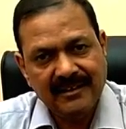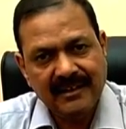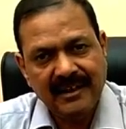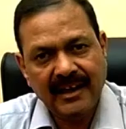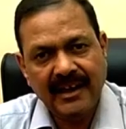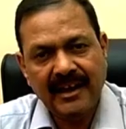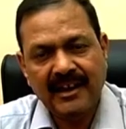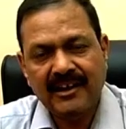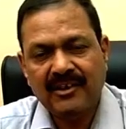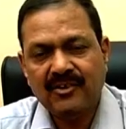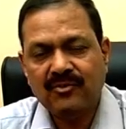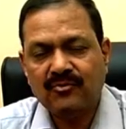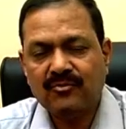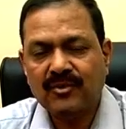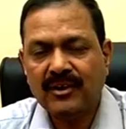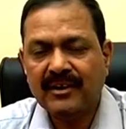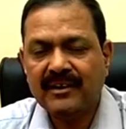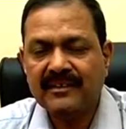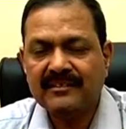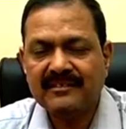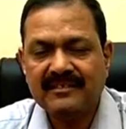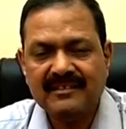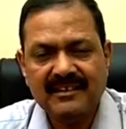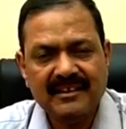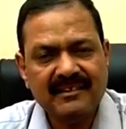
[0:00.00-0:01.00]
and
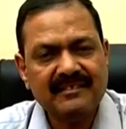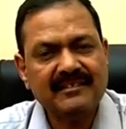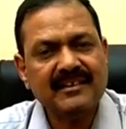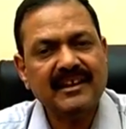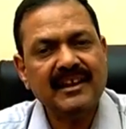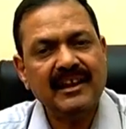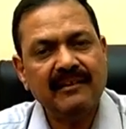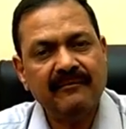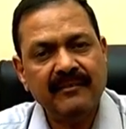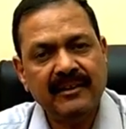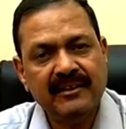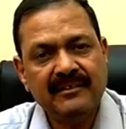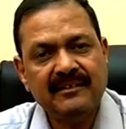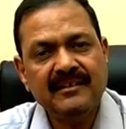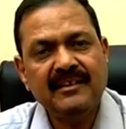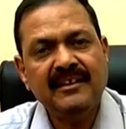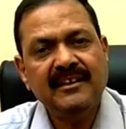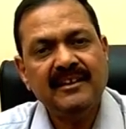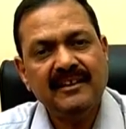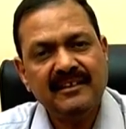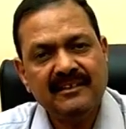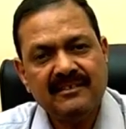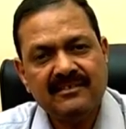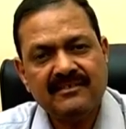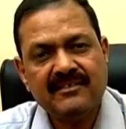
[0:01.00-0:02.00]
26/11
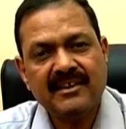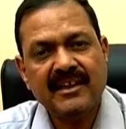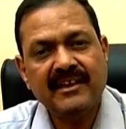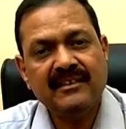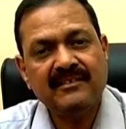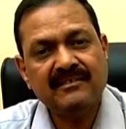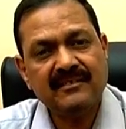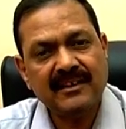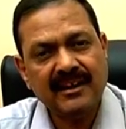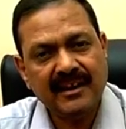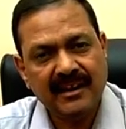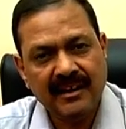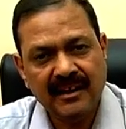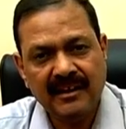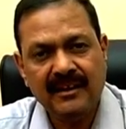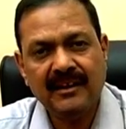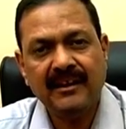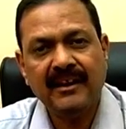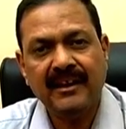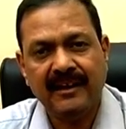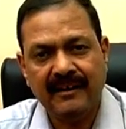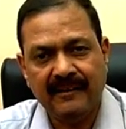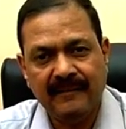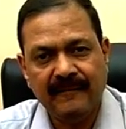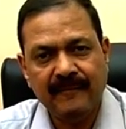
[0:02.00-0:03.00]
changed
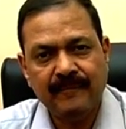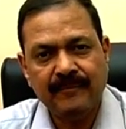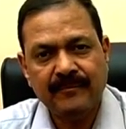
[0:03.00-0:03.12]
India.